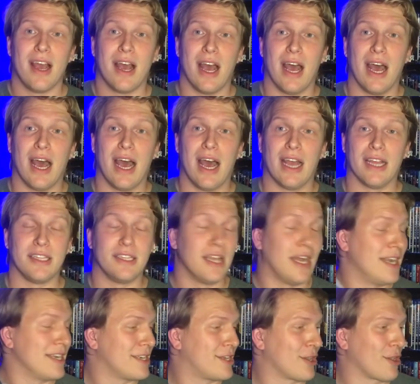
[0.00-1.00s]

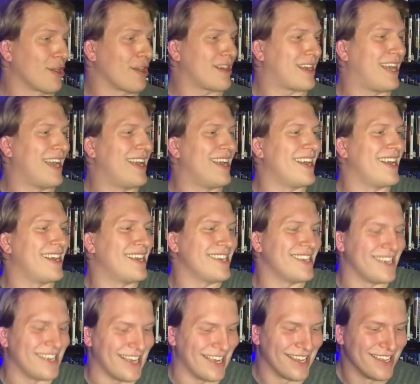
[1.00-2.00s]
Dunkirk.
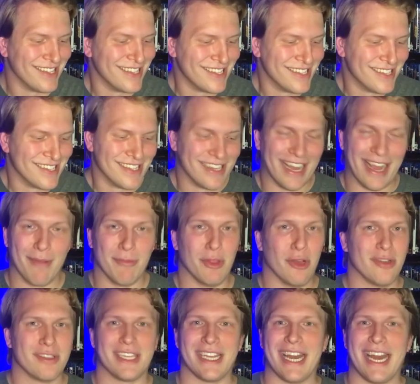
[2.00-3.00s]
I'm
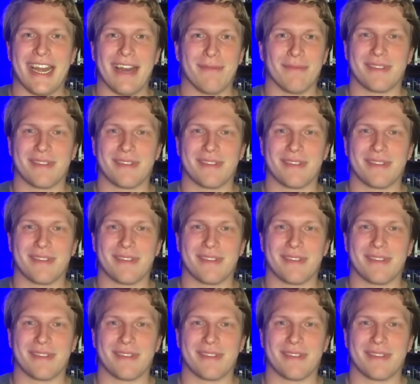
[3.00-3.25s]
losing it.